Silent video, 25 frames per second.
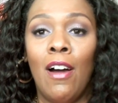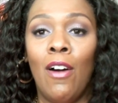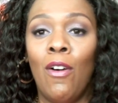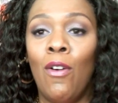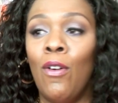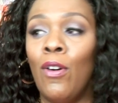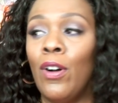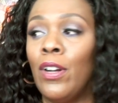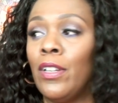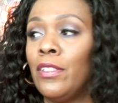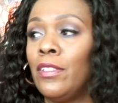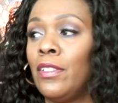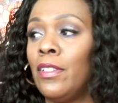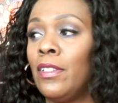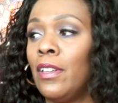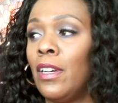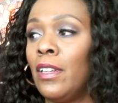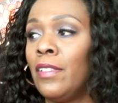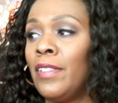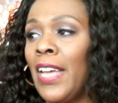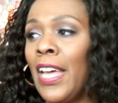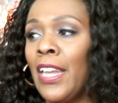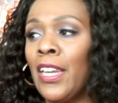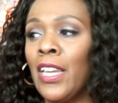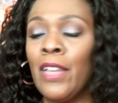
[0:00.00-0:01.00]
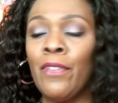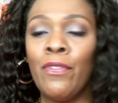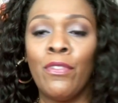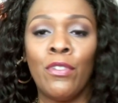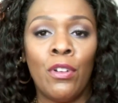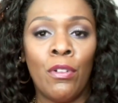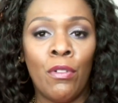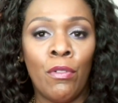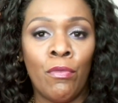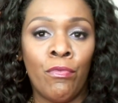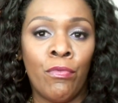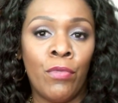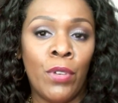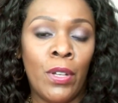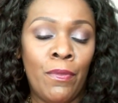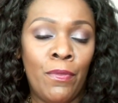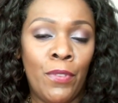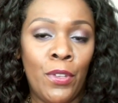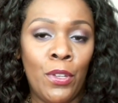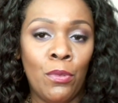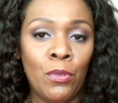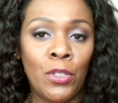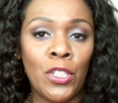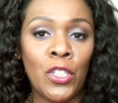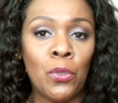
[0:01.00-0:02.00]
on, not even a
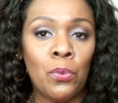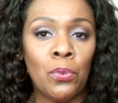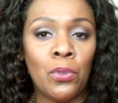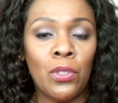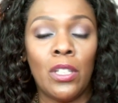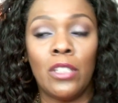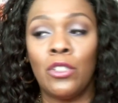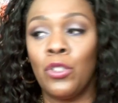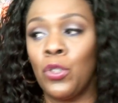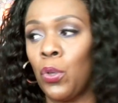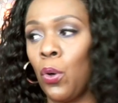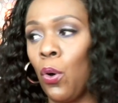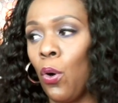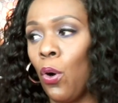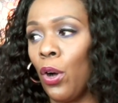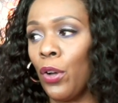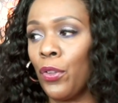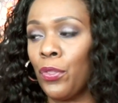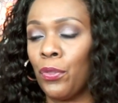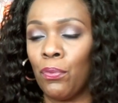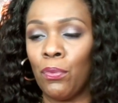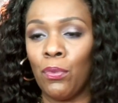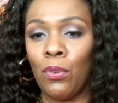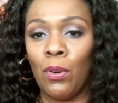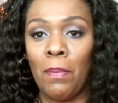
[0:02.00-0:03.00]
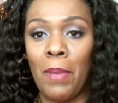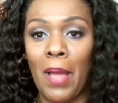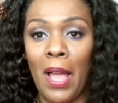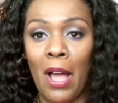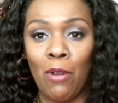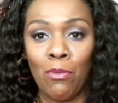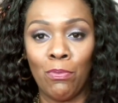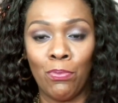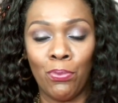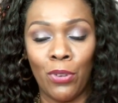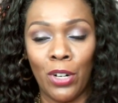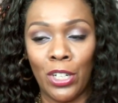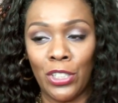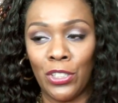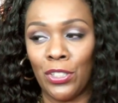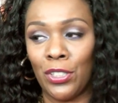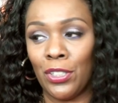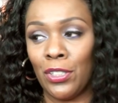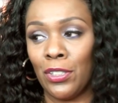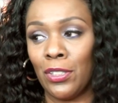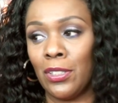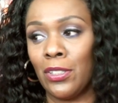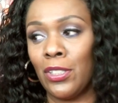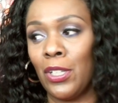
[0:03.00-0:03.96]
review, this was a talk through about brushes.